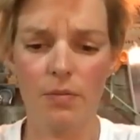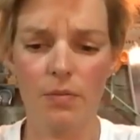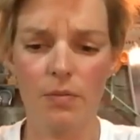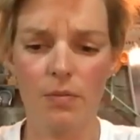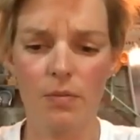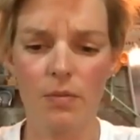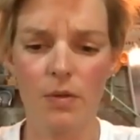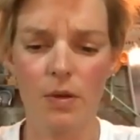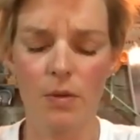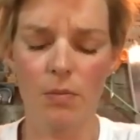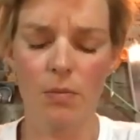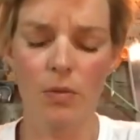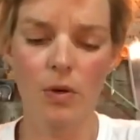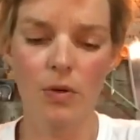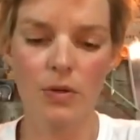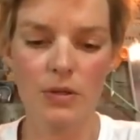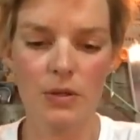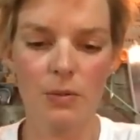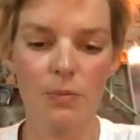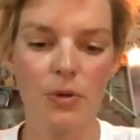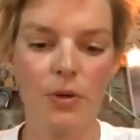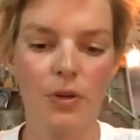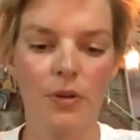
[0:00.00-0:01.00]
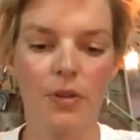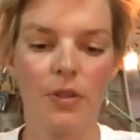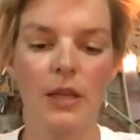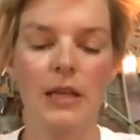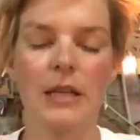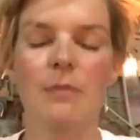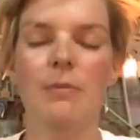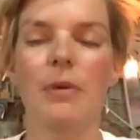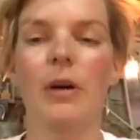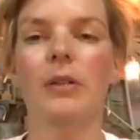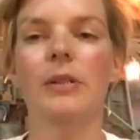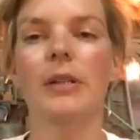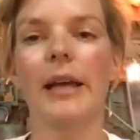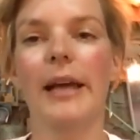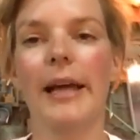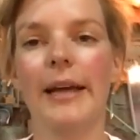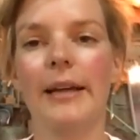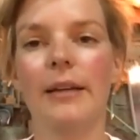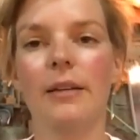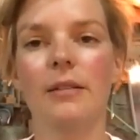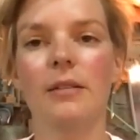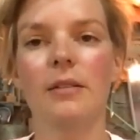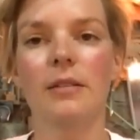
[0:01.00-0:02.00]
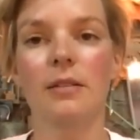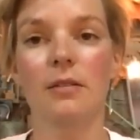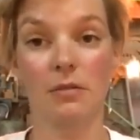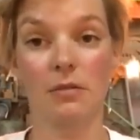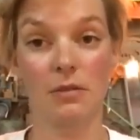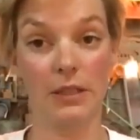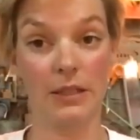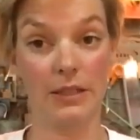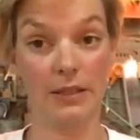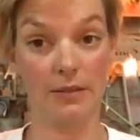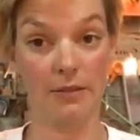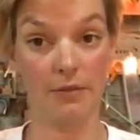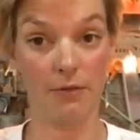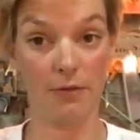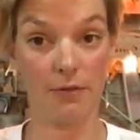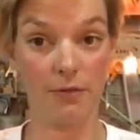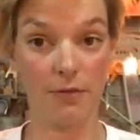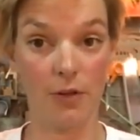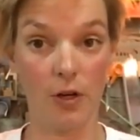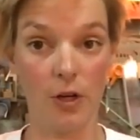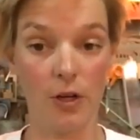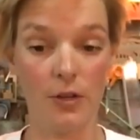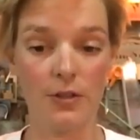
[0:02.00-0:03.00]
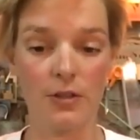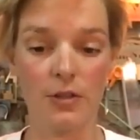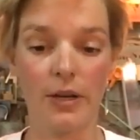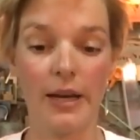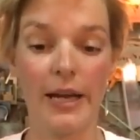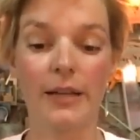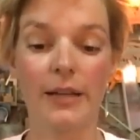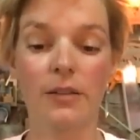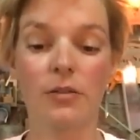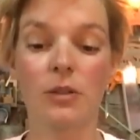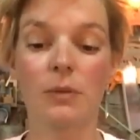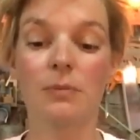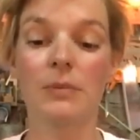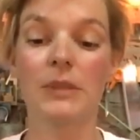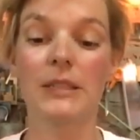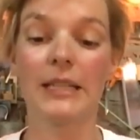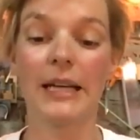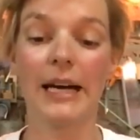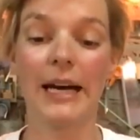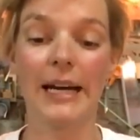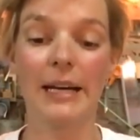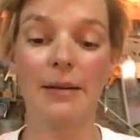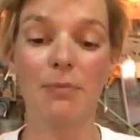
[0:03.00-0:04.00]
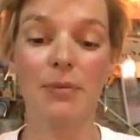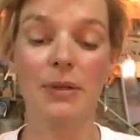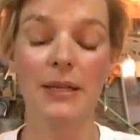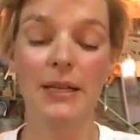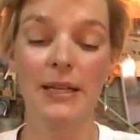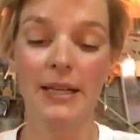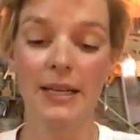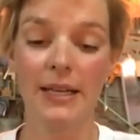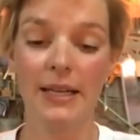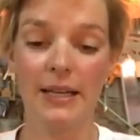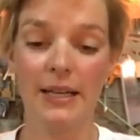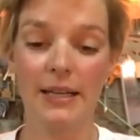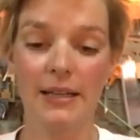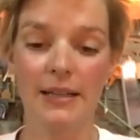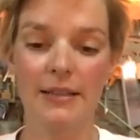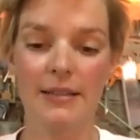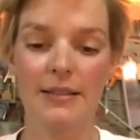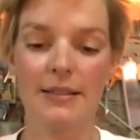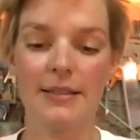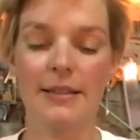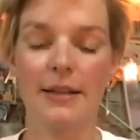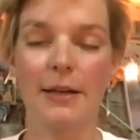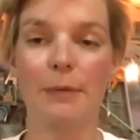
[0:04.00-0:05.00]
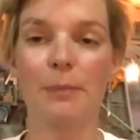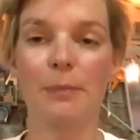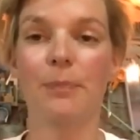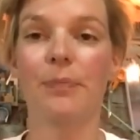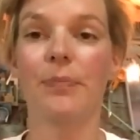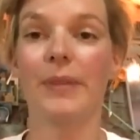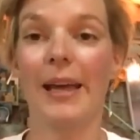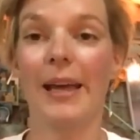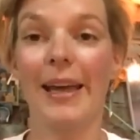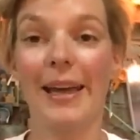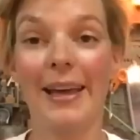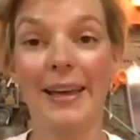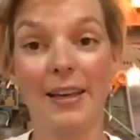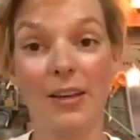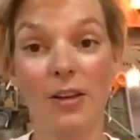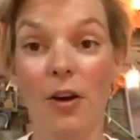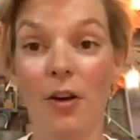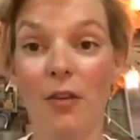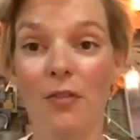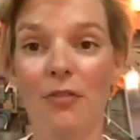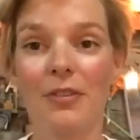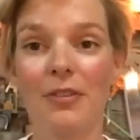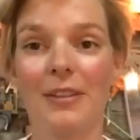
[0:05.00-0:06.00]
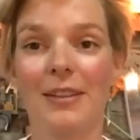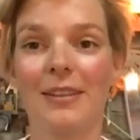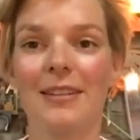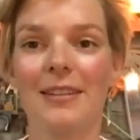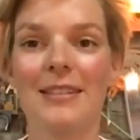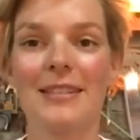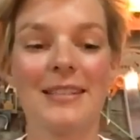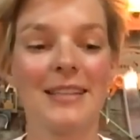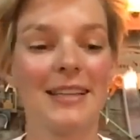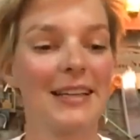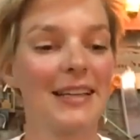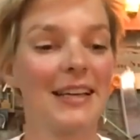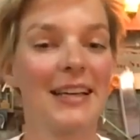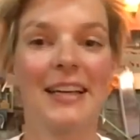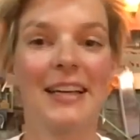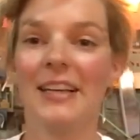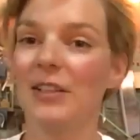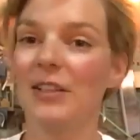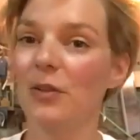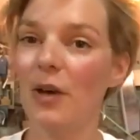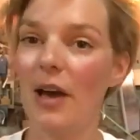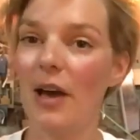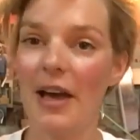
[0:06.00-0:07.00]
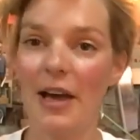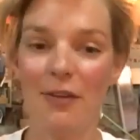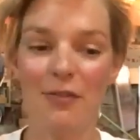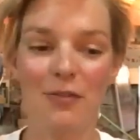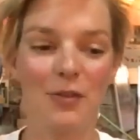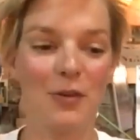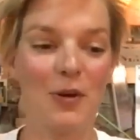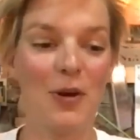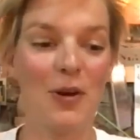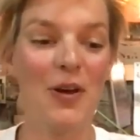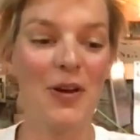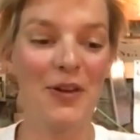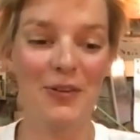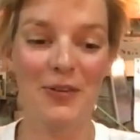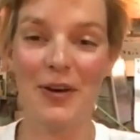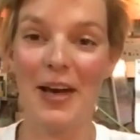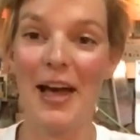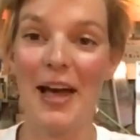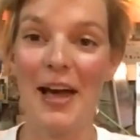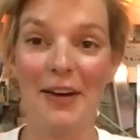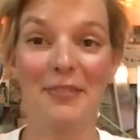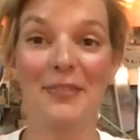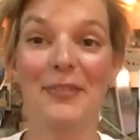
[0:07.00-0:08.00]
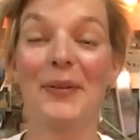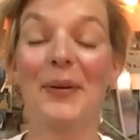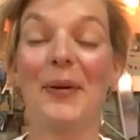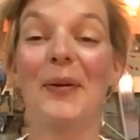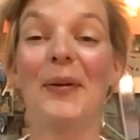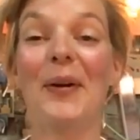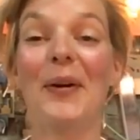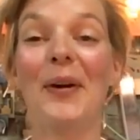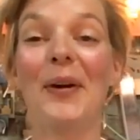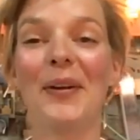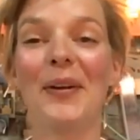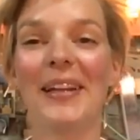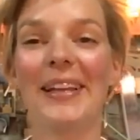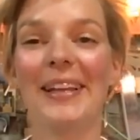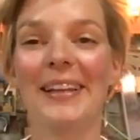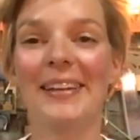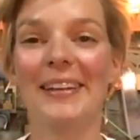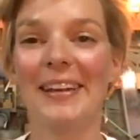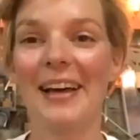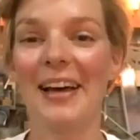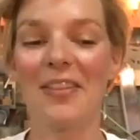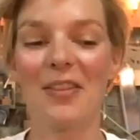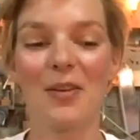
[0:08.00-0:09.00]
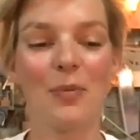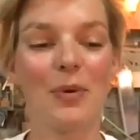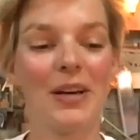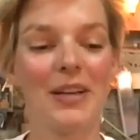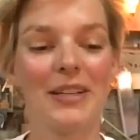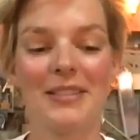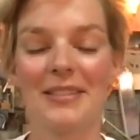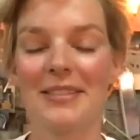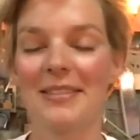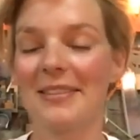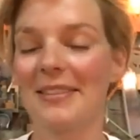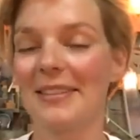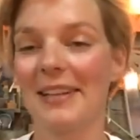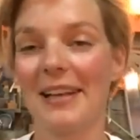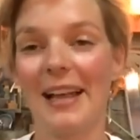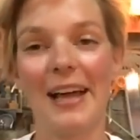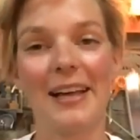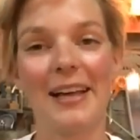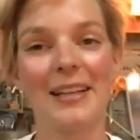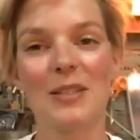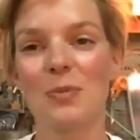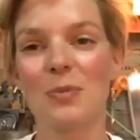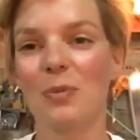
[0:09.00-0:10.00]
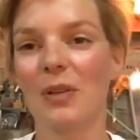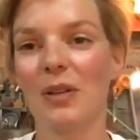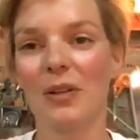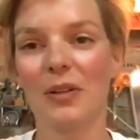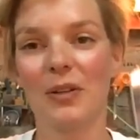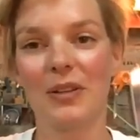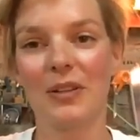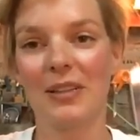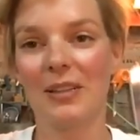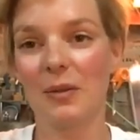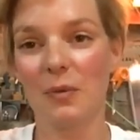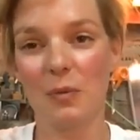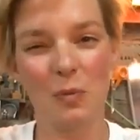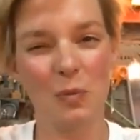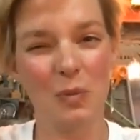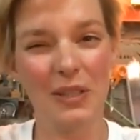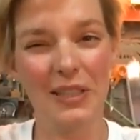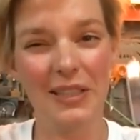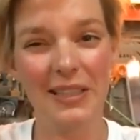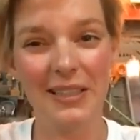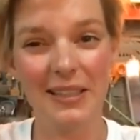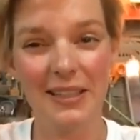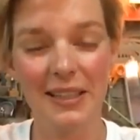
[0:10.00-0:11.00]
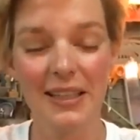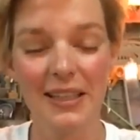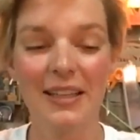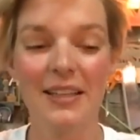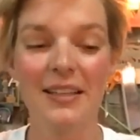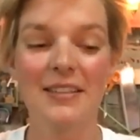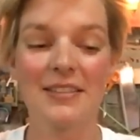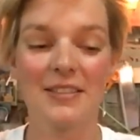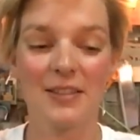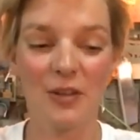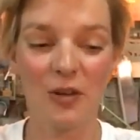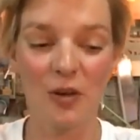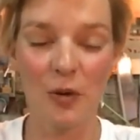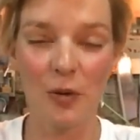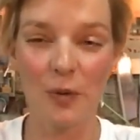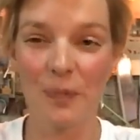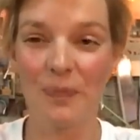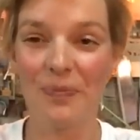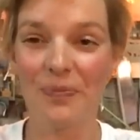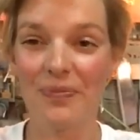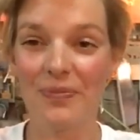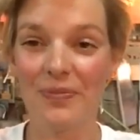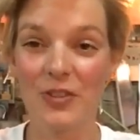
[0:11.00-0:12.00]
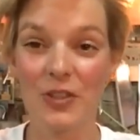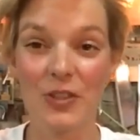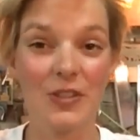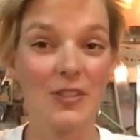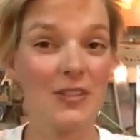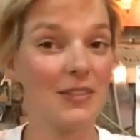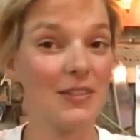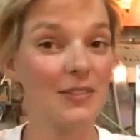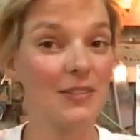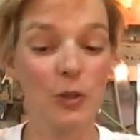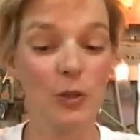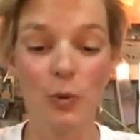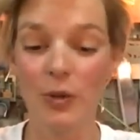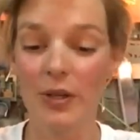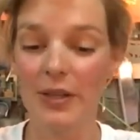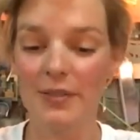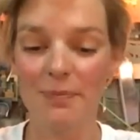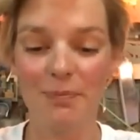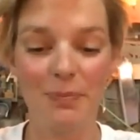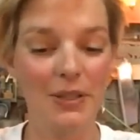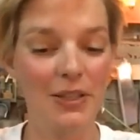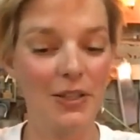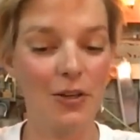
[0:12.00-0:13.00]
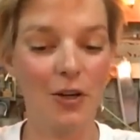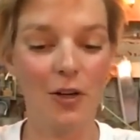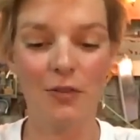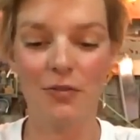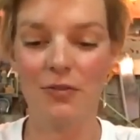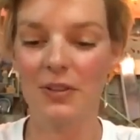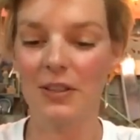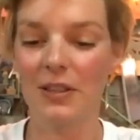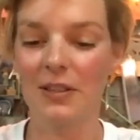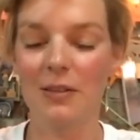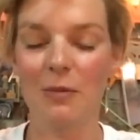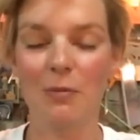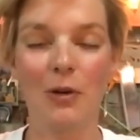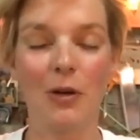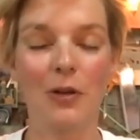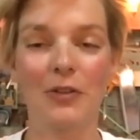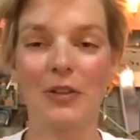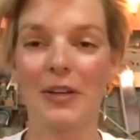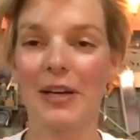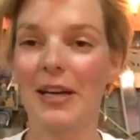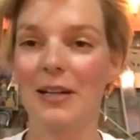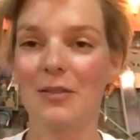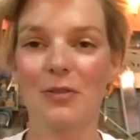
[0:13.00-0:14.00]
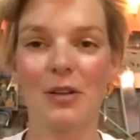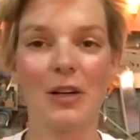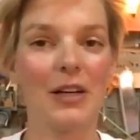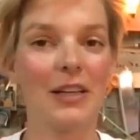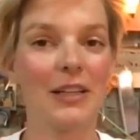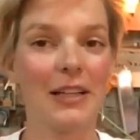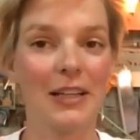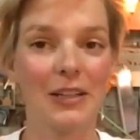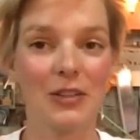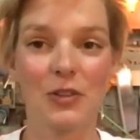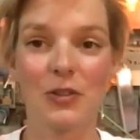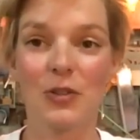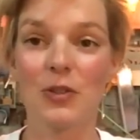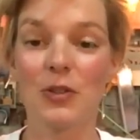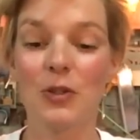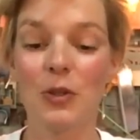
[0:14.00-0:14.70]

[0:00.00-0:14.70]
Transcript: the most important thing about handwritten fonts or handwritten type is um, a confidence. You have to go, you have to go all in, otherwise the lines will look weak. So just do it. Be confident about your handwriting and just